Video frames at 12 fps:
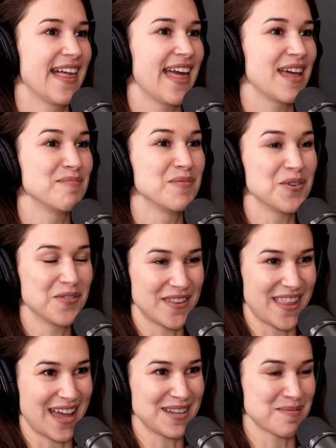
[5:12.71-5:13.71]
move
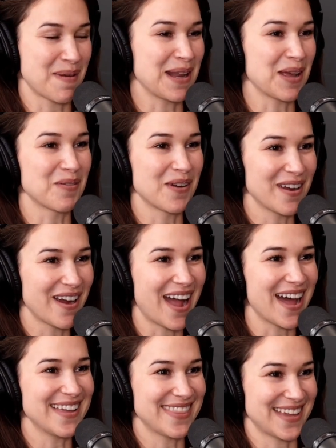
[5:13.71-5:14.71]
in that, depending on where you're
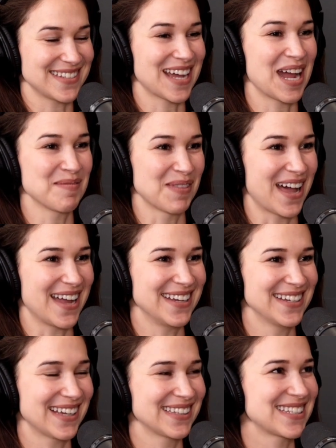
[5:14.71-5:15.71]
at in that
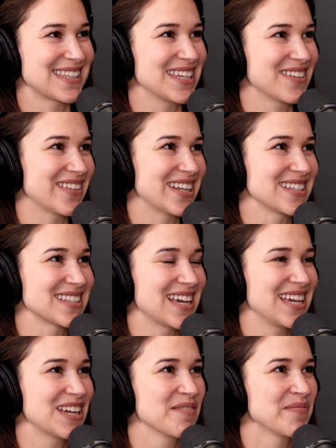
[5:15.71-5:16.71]
timeline. I like to think of it as
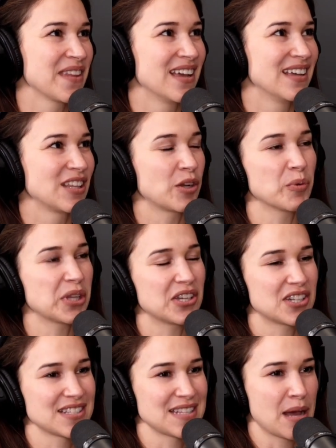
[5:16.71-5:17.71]
like a really
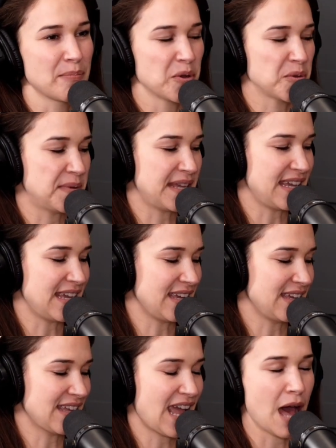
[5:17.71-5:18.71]
good example would
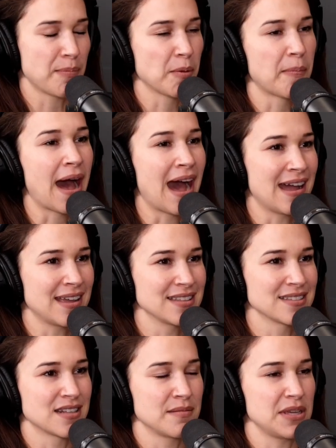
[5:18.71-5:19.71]
be apple pie
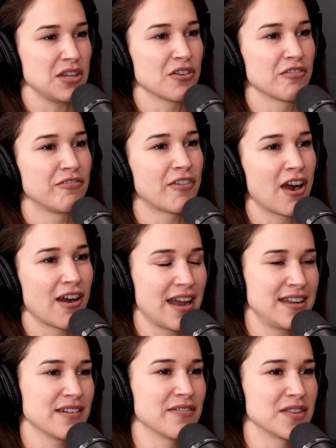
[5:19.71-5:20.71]
is going to be your far
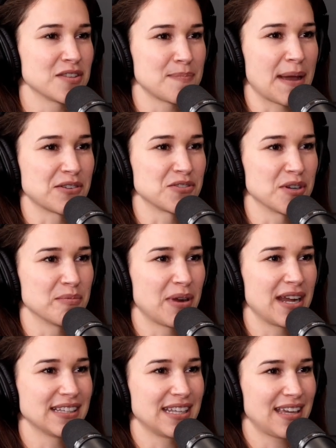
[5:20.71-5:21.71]
end of the spectrum,
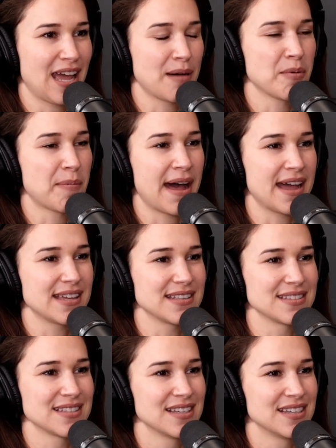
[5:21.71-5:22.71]
right? Like apple pie is